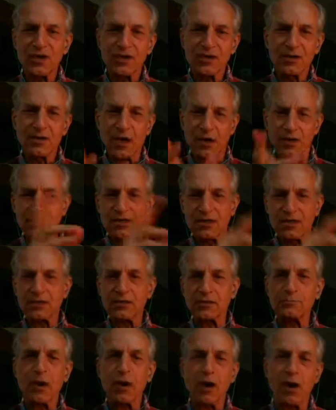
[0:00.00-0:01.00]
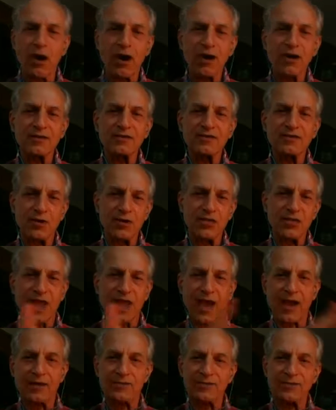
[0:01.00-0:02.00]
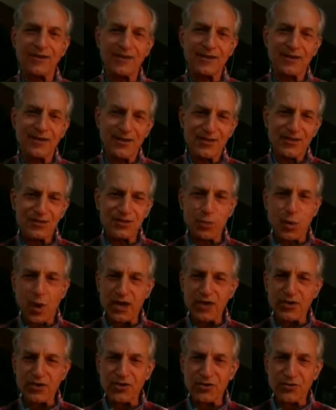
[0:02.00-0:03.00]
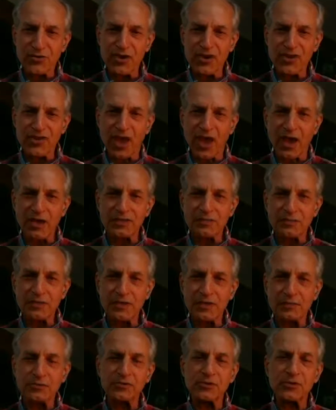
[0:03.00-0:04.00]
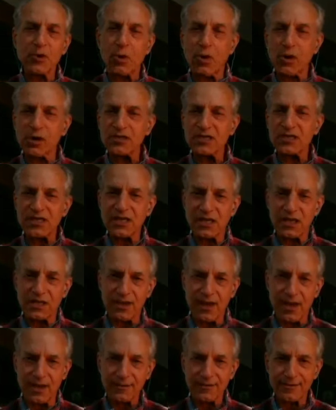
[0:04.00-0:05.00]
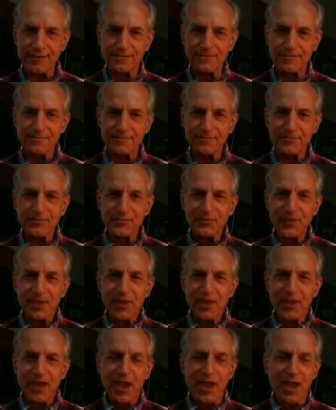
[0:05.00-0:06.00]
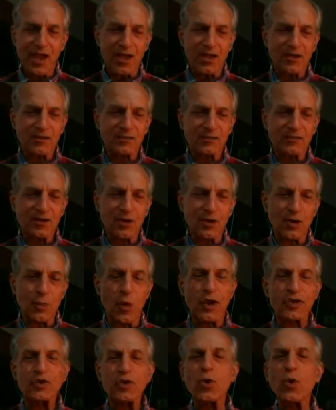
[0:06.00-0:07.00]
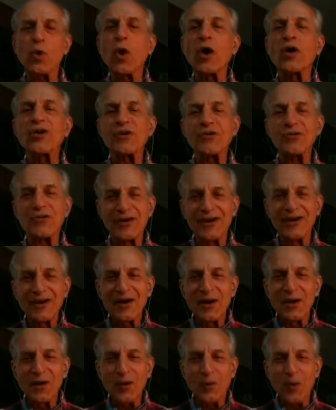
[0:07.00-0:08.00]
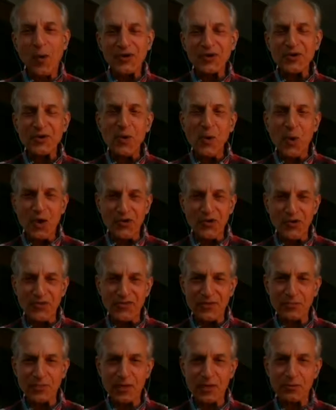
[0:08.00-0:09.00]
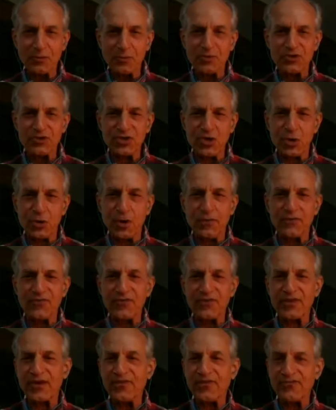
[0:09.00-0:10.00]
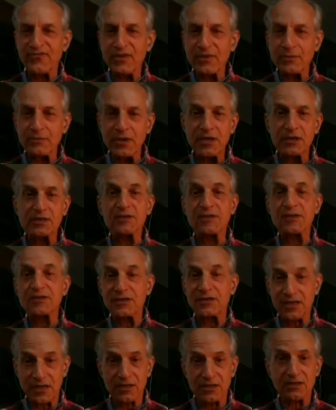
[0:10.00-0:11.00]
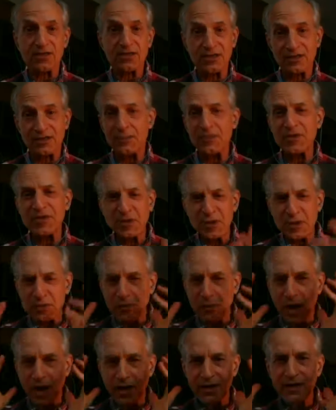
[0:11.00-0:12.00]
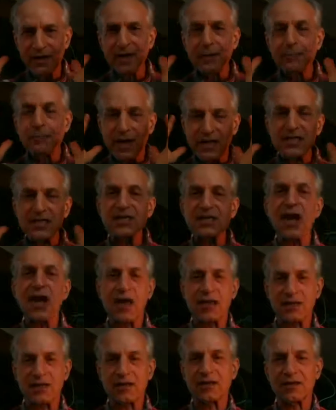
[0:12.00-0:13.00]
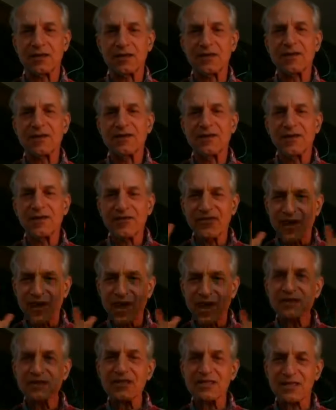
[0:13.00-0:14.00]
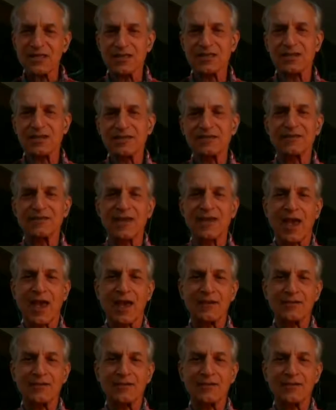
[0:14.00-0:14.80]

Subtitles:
go to Needle Park, dose out 20 or 30,000 people, call CNN, and one quarter of the people would show up for their free needles. I mean, this is my messianic fantasy that